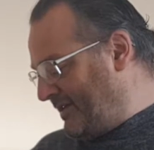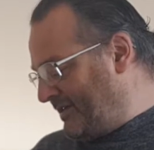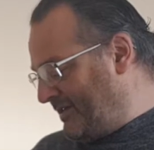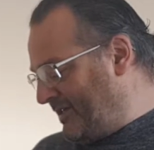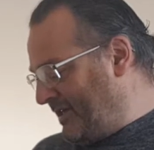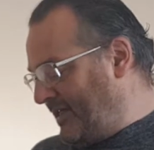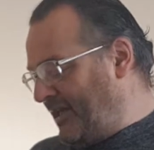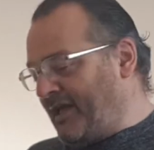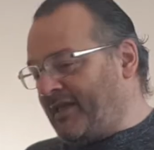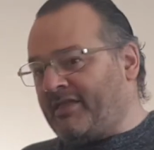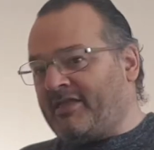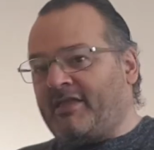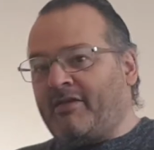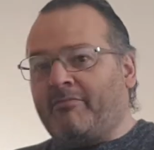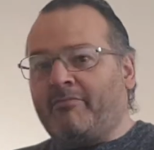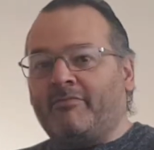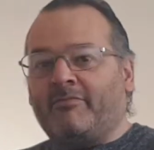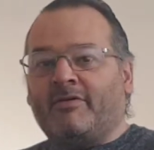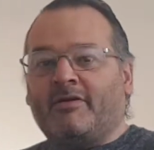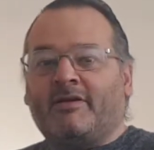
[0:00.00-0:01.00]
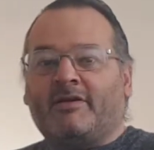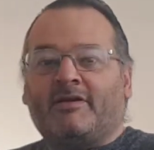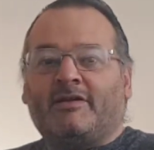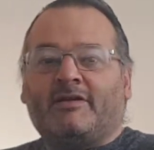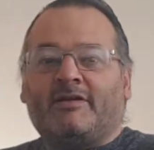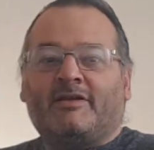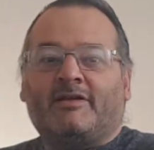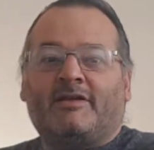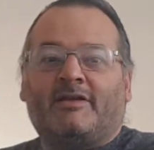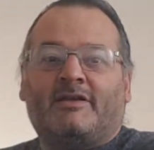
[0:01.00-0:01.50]
less I'm
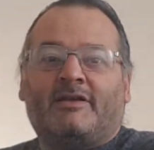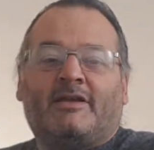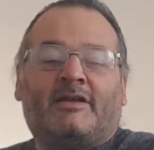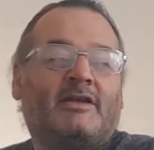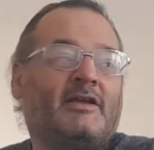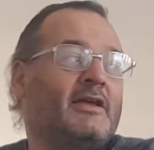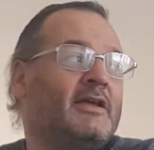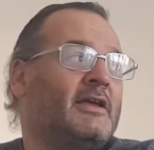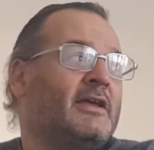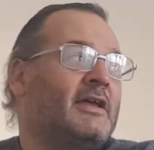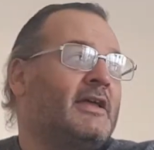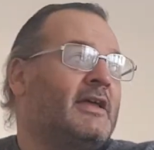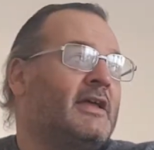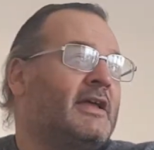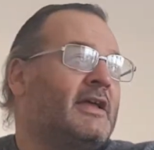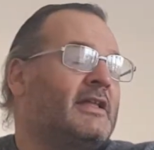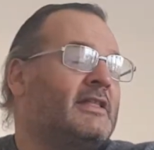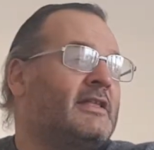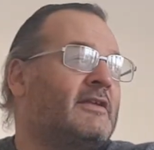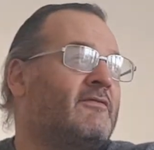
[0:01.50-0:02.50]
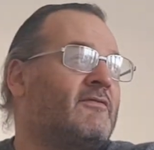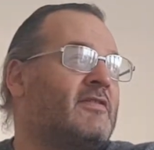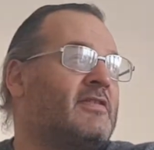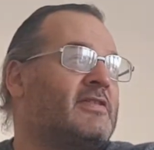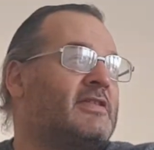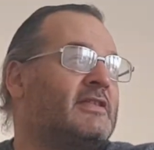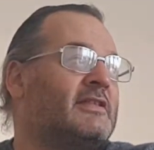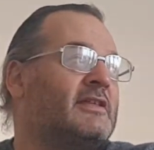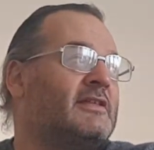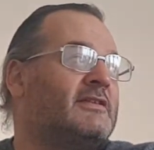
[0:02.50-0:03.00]
in the
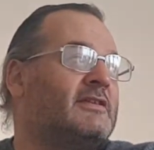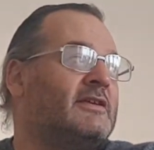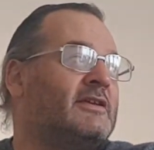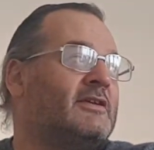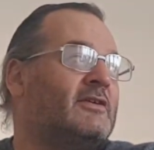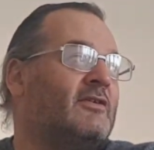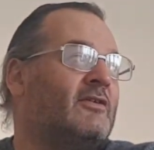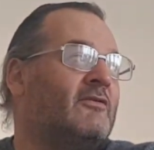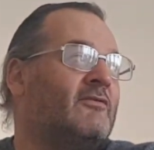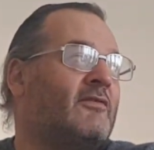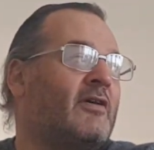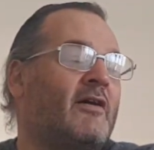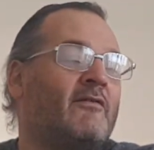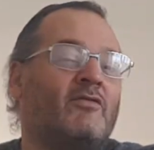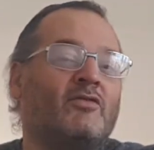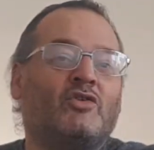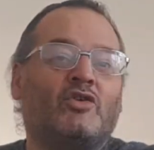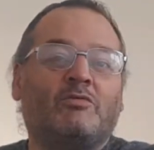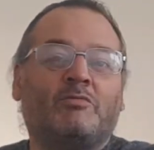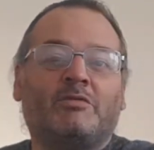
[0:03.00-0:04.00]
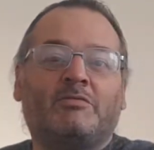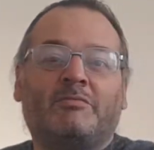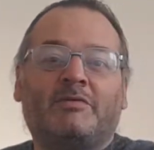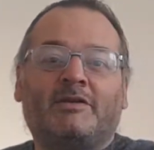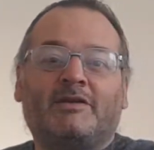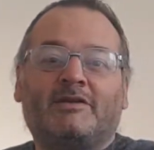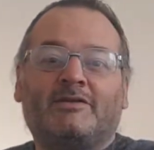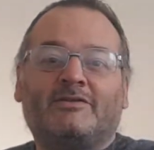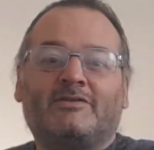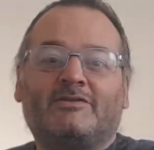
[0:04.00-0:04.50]
vicinity of other human
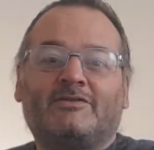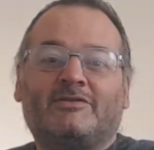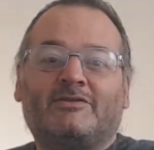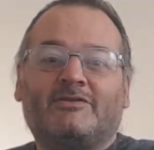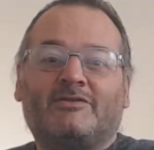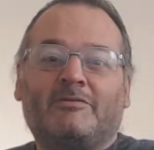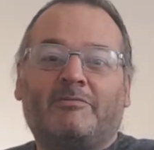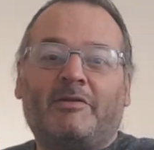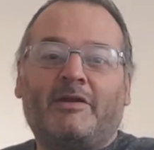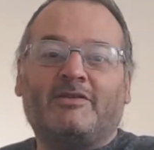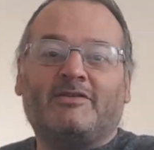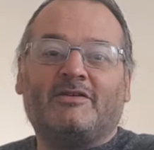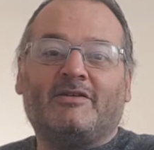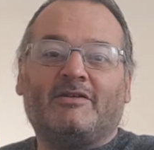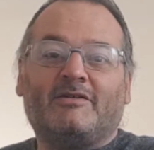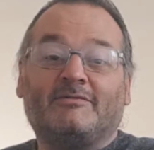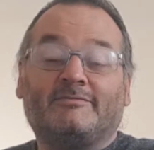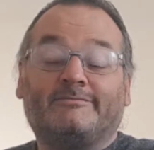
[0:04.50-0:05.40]
beings, the better.